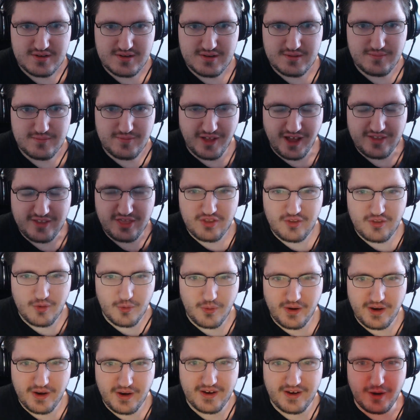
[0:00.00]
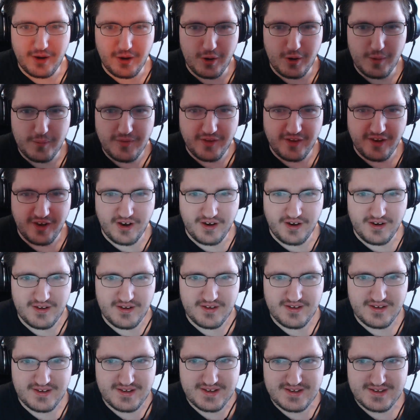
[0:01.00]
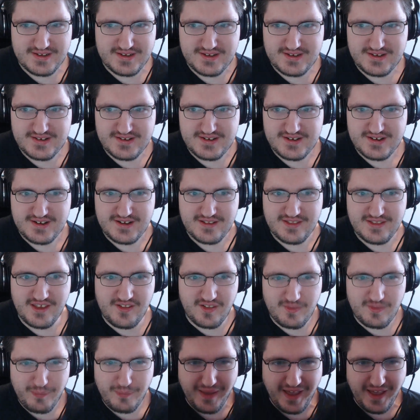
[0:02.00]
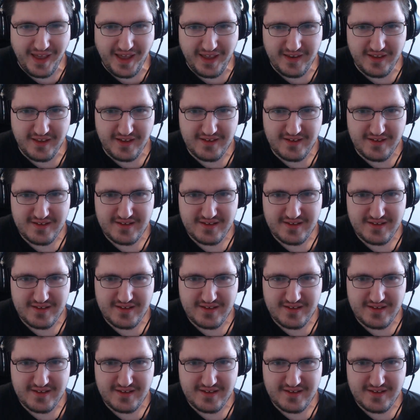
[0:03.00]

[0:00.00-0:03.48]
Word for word: lock the door. Oh, dear. This is bad.